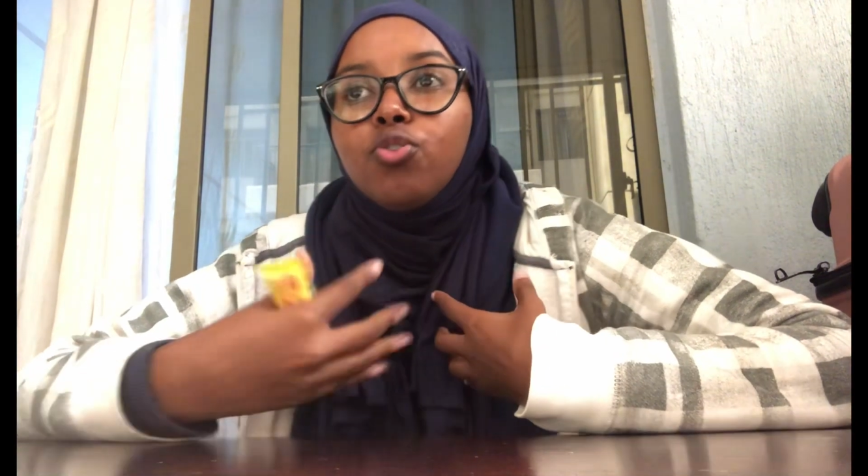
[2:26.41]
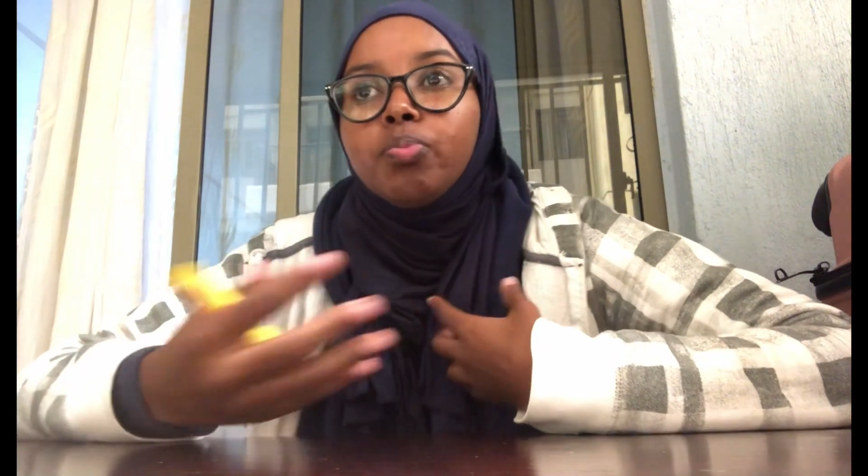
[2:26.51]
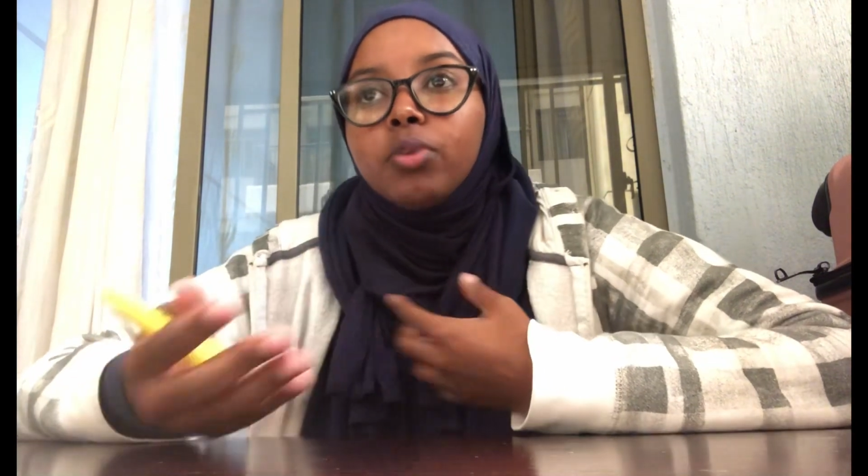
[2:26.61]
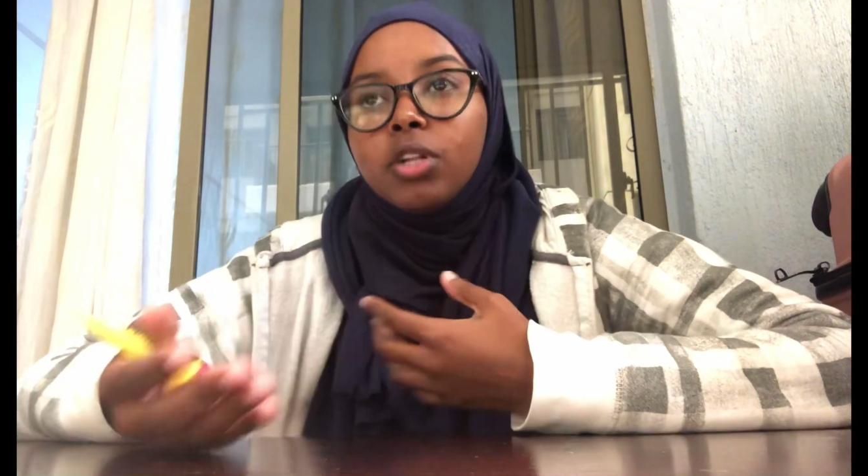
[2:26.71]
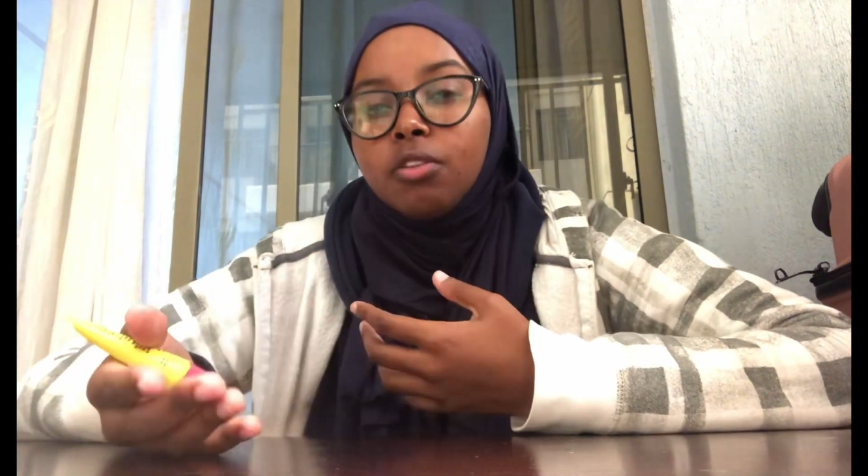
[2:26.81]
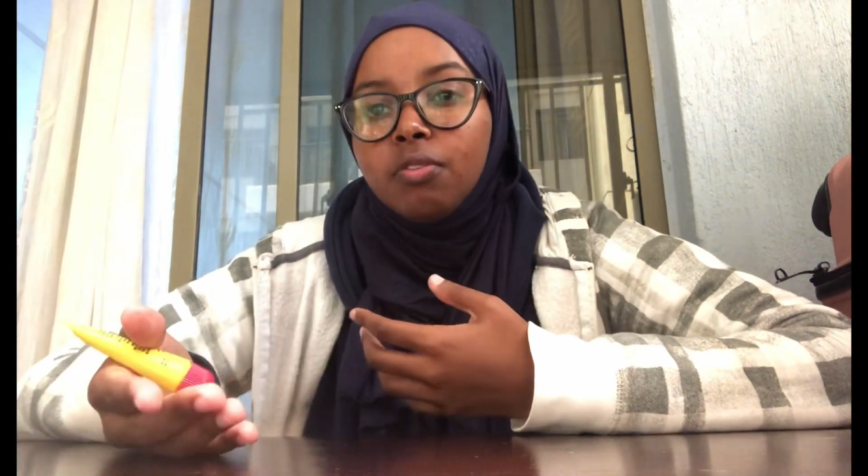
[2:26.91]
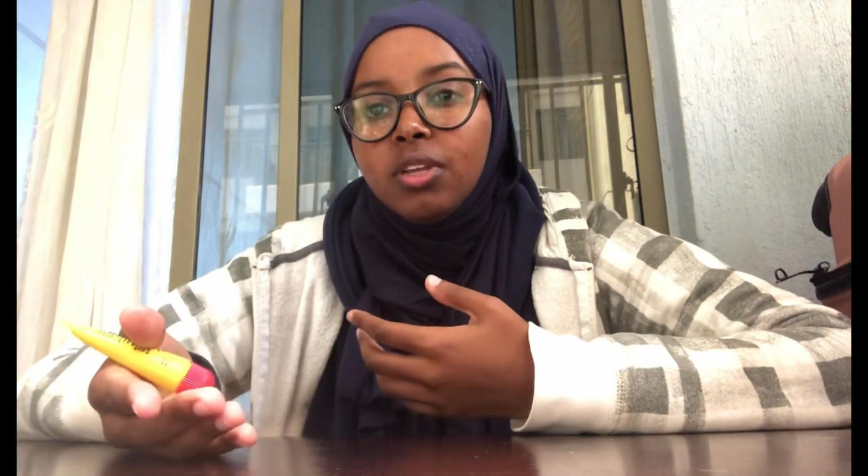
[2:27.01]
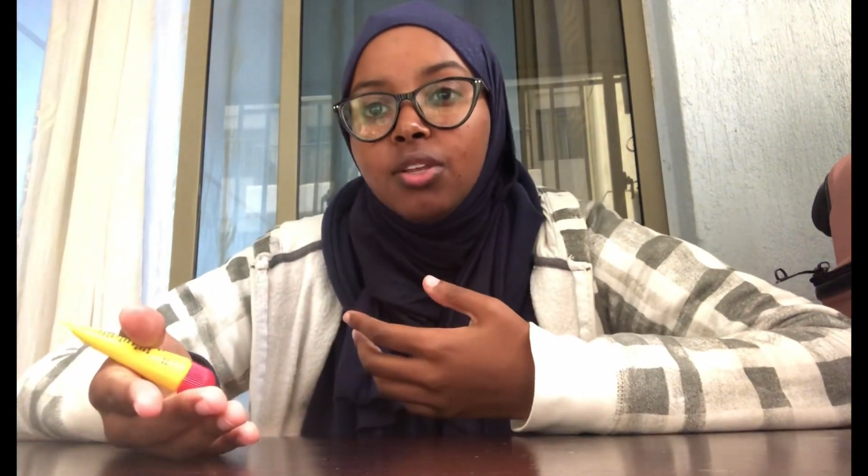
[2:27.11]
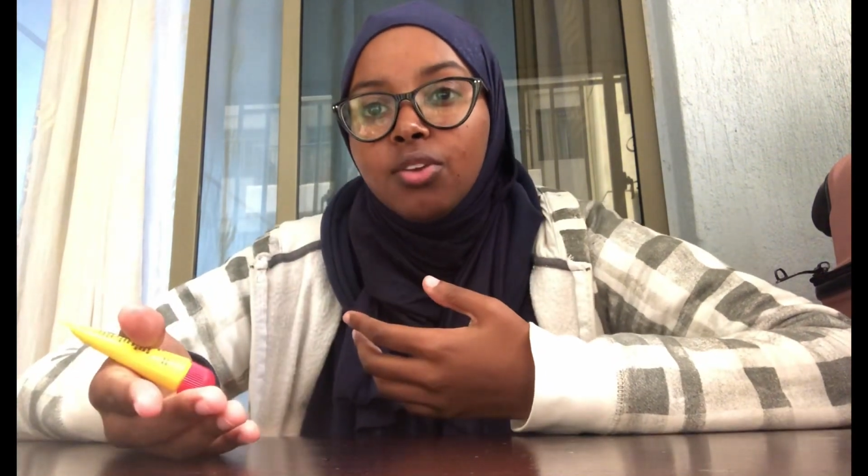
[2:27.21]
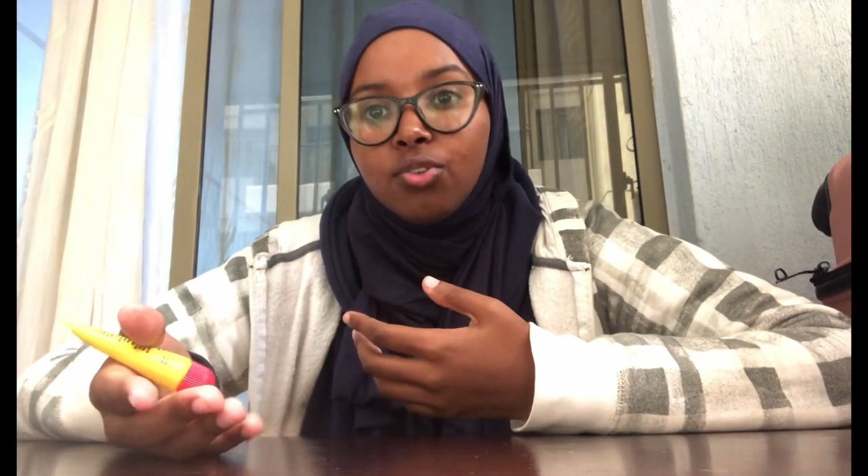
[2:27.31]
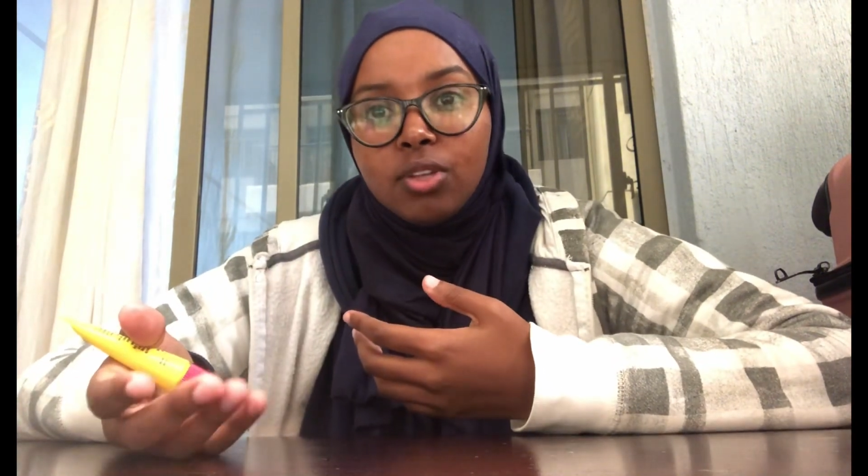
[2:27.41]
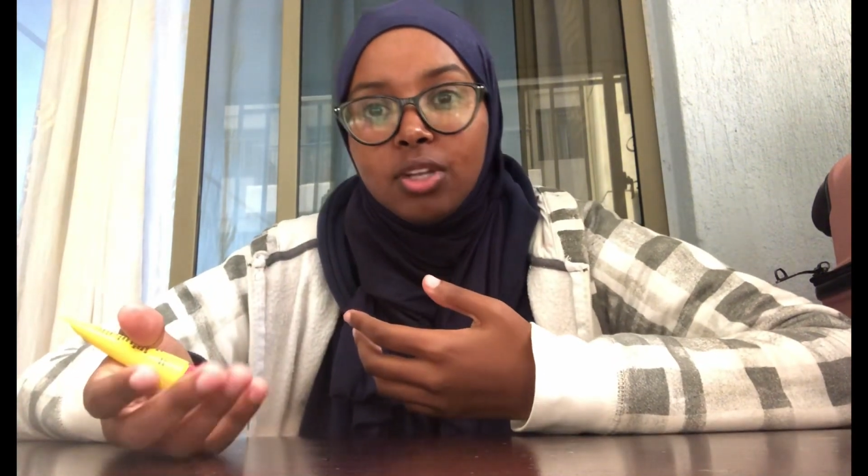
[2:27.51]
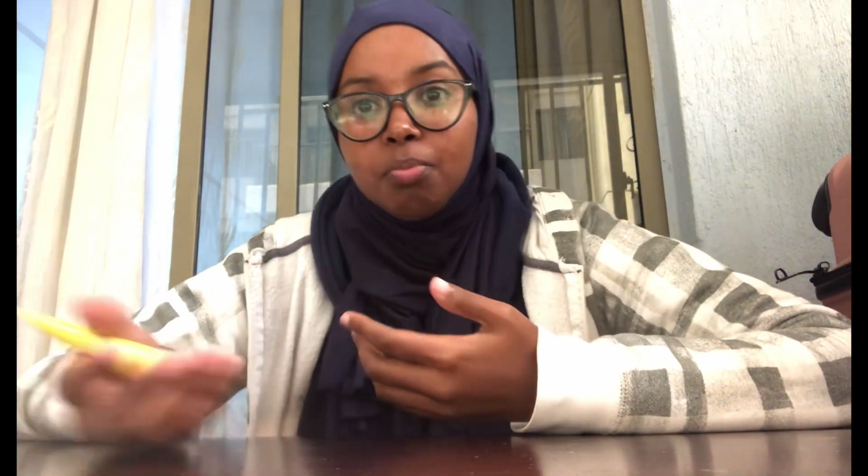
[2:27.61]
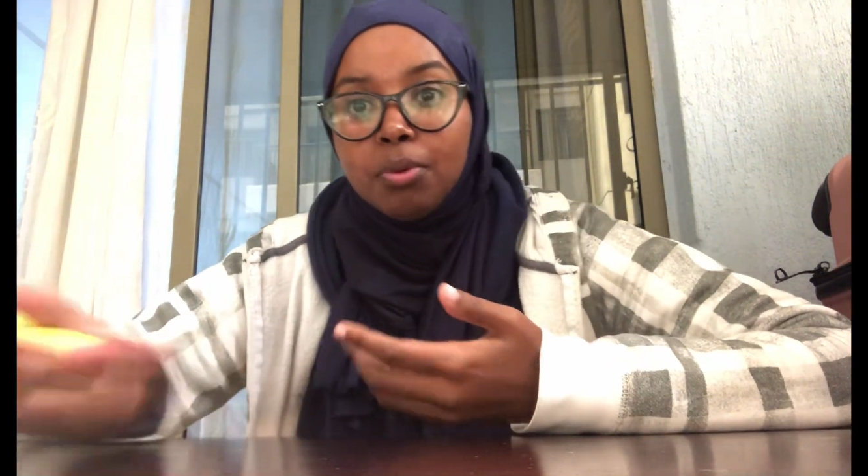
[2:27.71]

to post videos so that